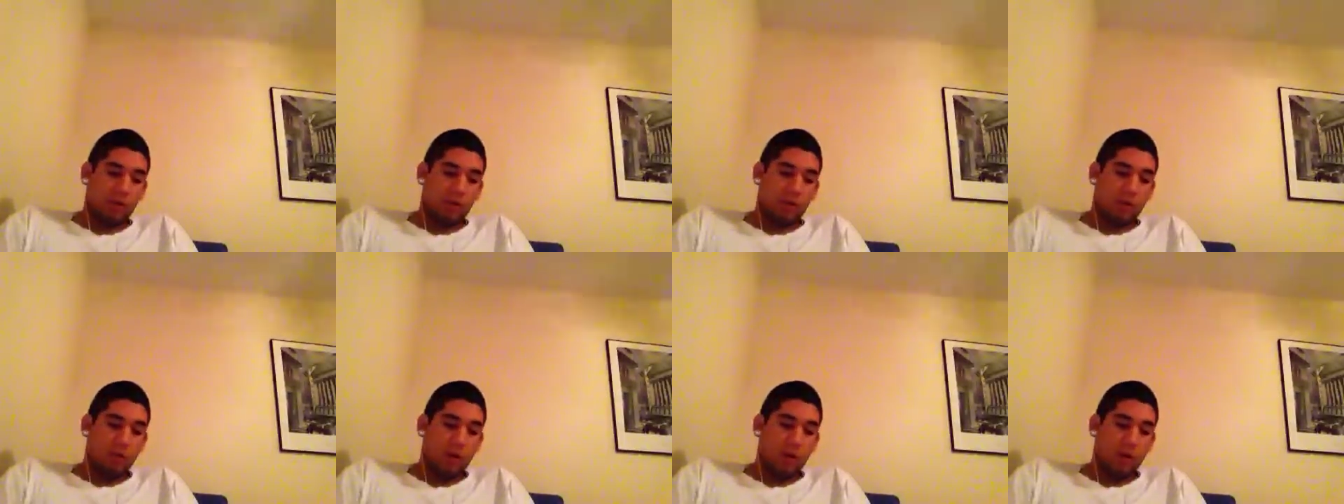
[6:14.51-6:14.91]

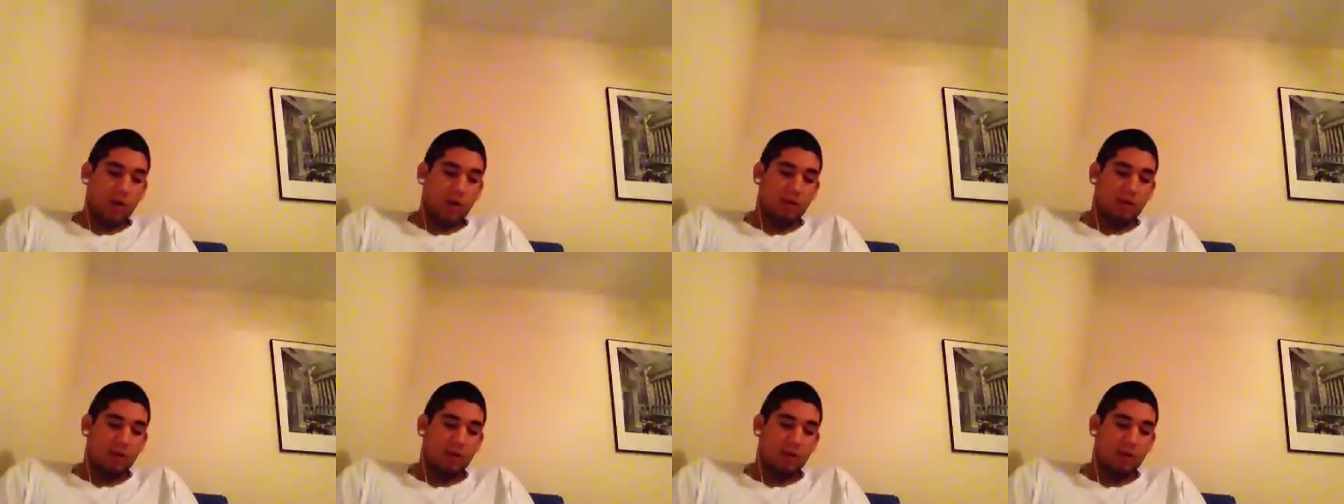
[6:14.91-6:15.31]

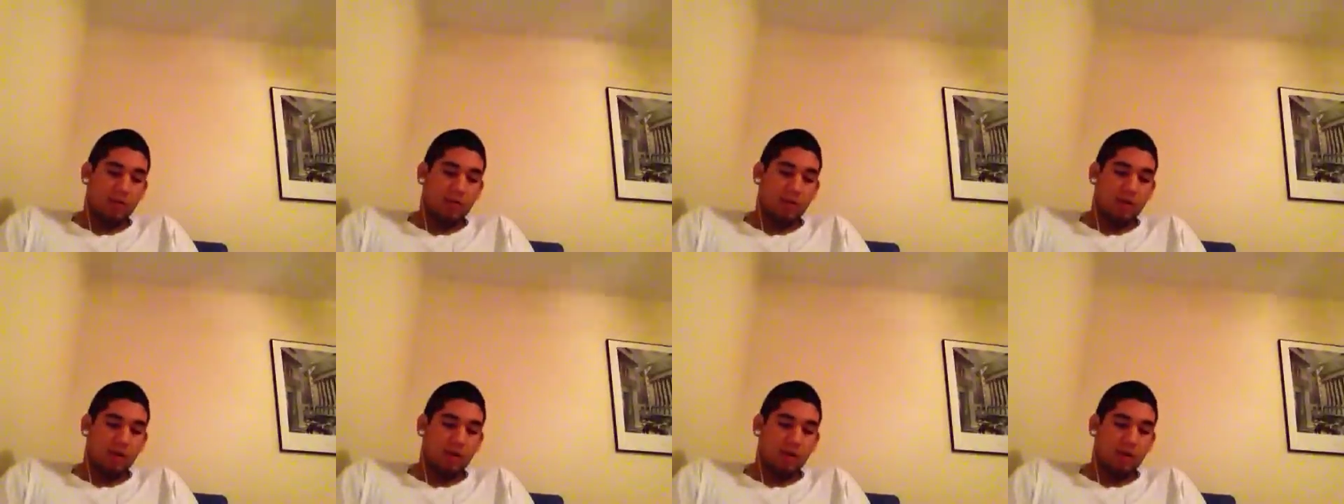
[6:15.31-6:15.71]
quarters of
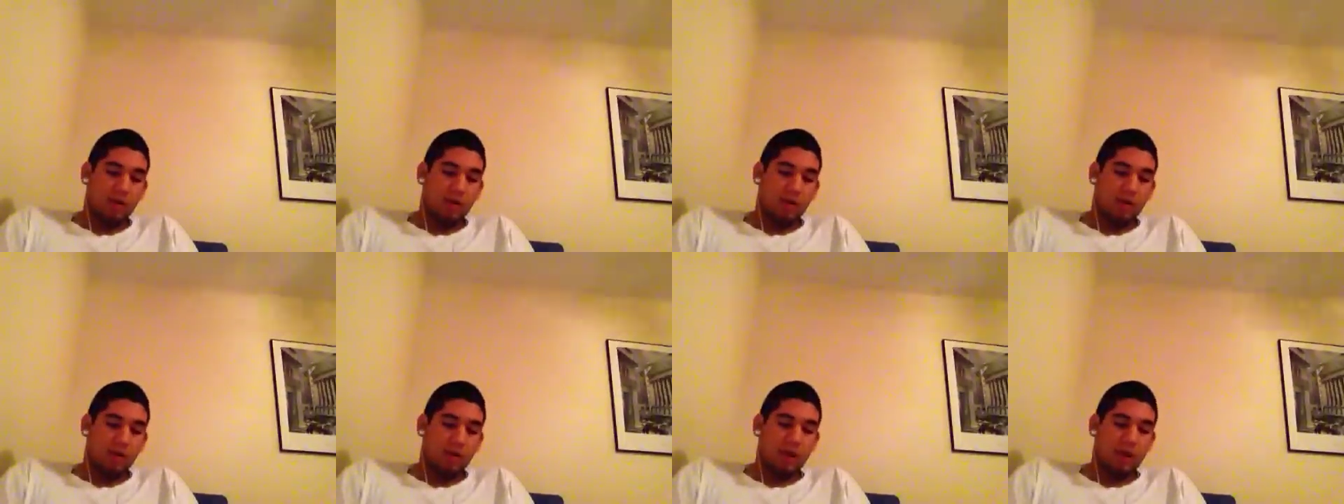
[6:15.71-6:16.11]
water a
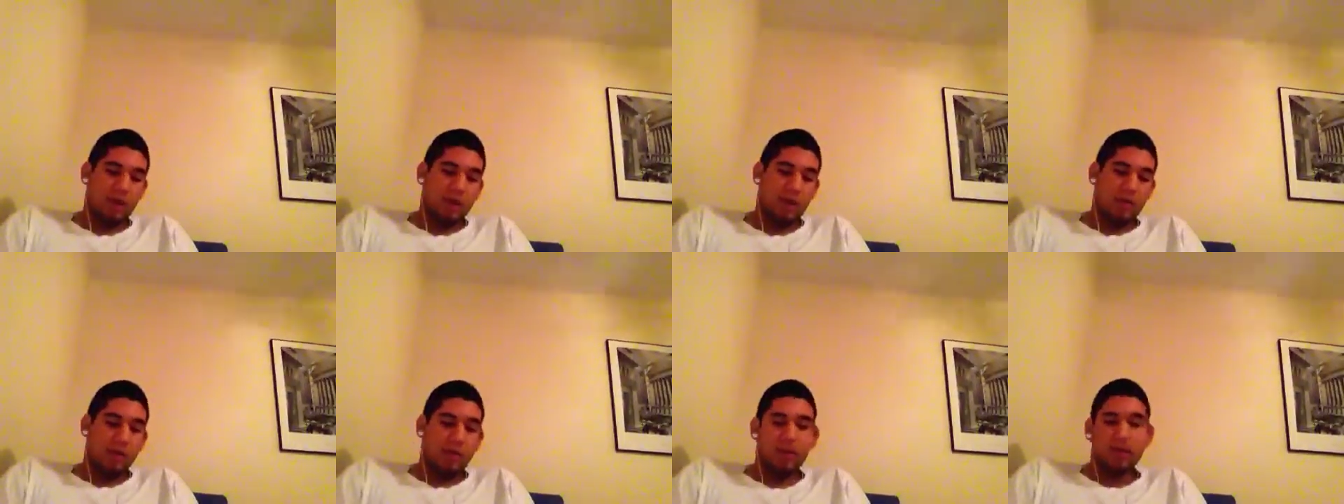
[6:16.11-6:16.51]
day,
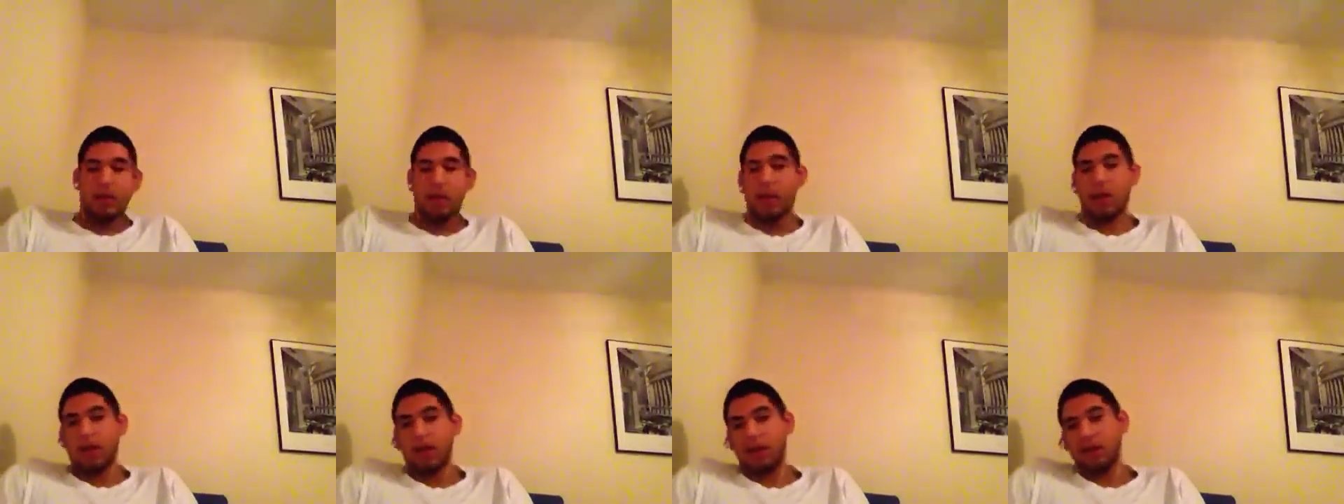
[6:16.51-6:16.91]
or
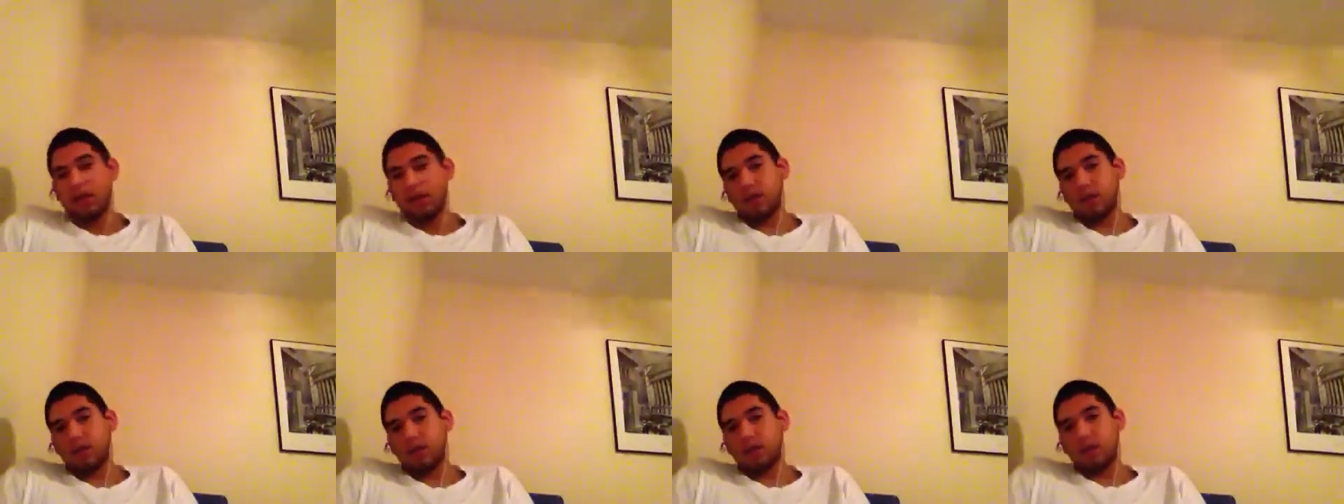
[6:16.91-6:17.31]
8
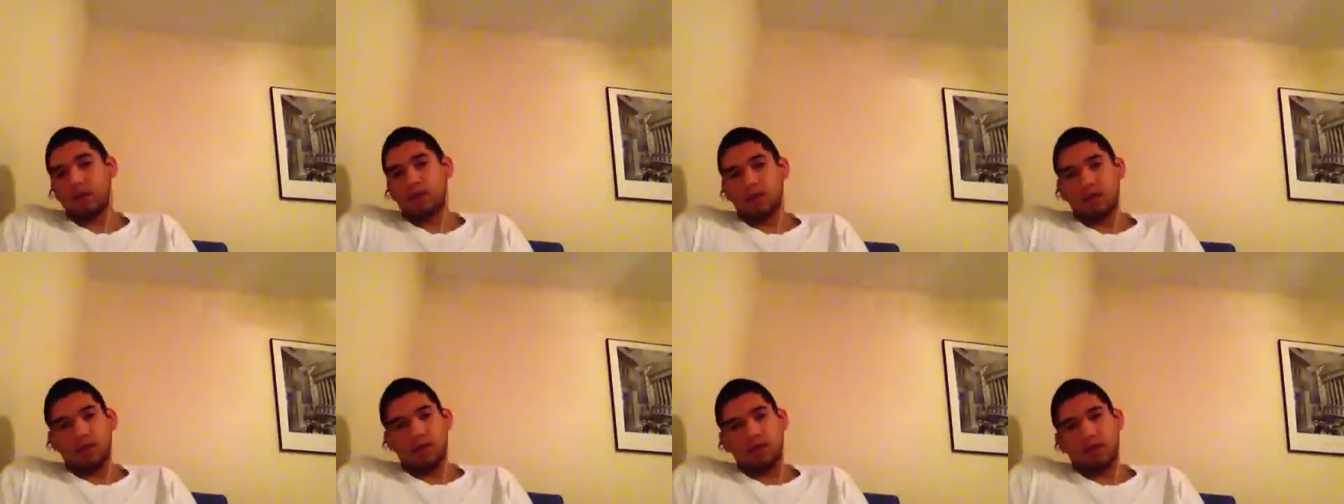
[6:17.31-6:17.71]

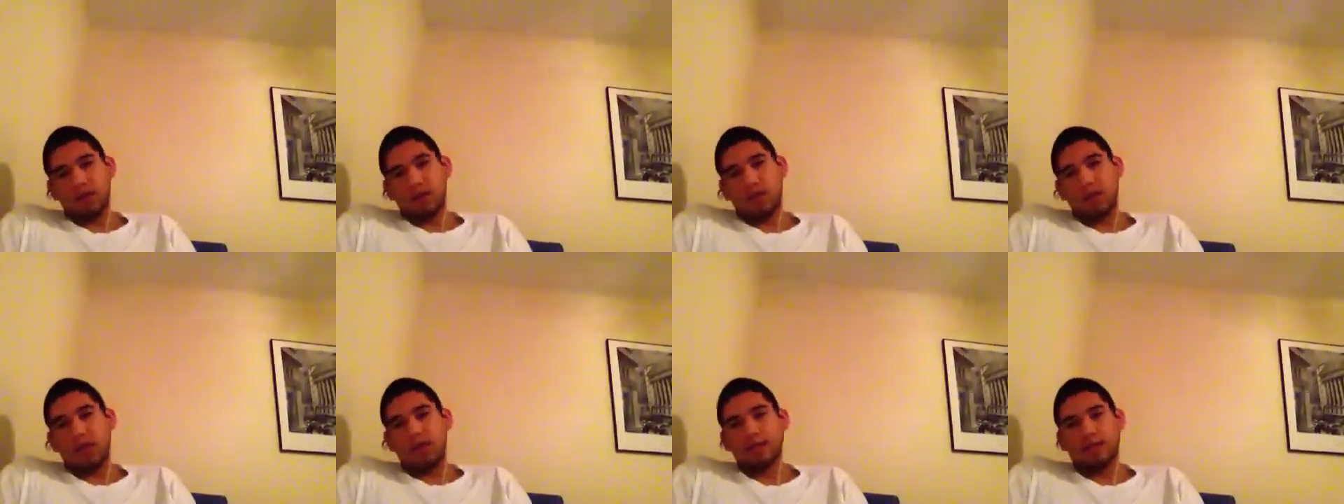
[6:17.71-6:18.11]

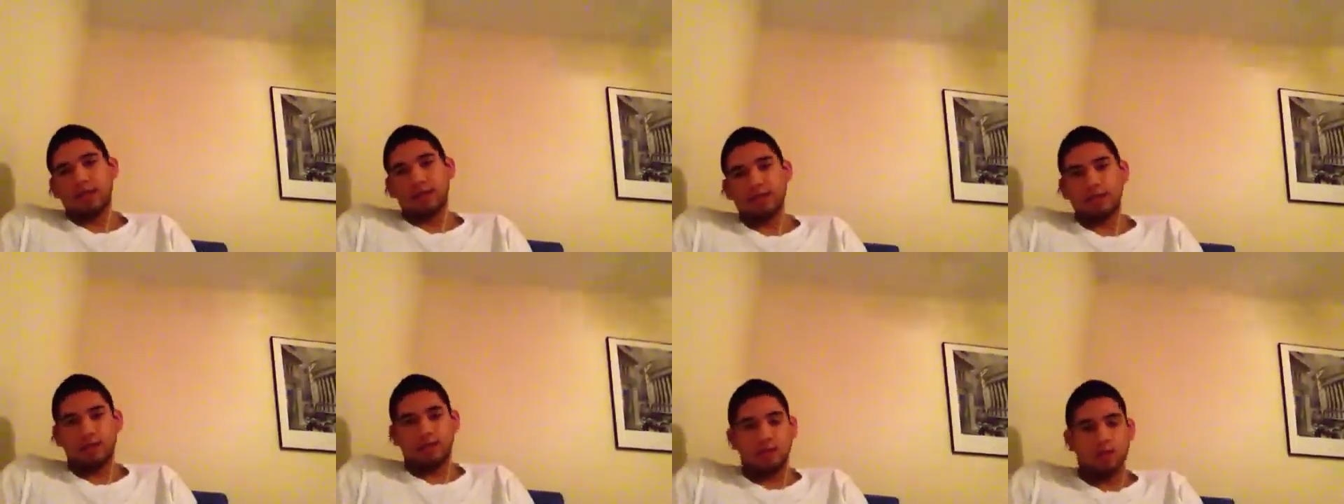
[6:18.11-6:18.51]

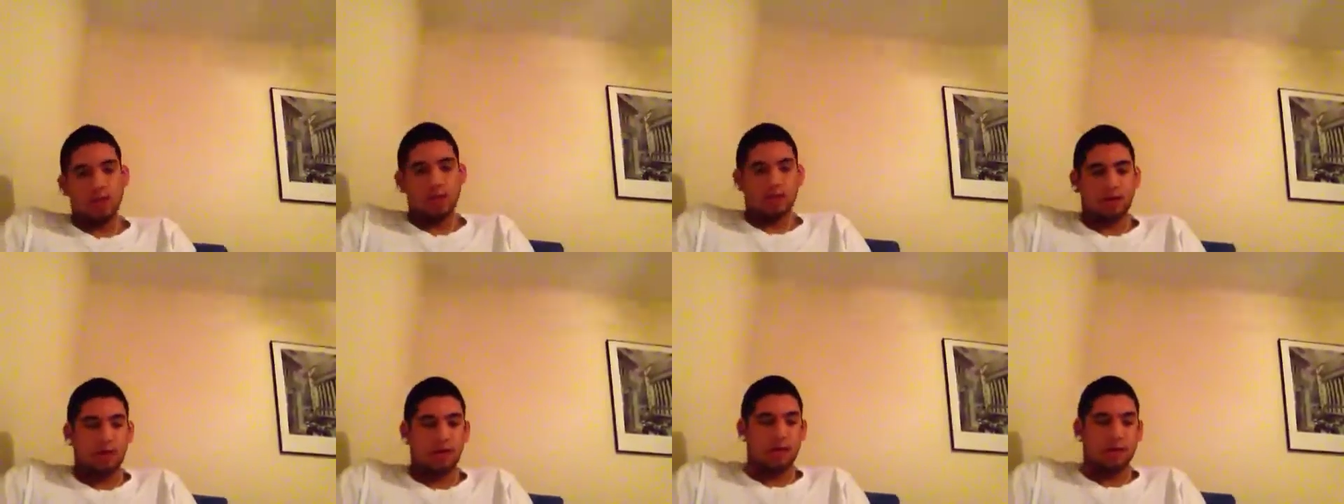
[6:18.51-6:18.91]
glasses of
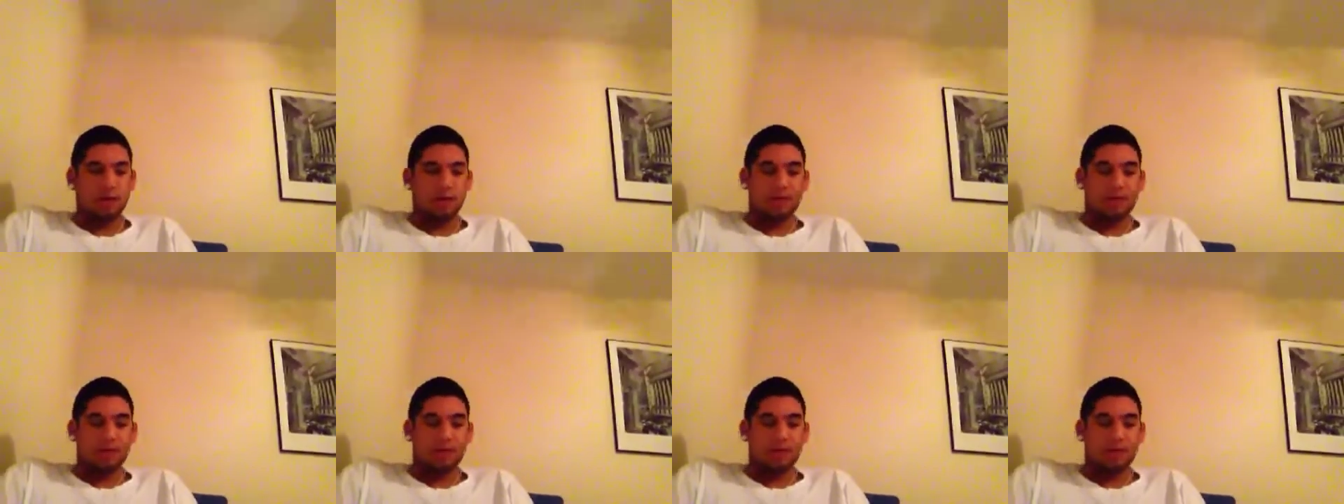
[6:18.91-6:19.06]
water.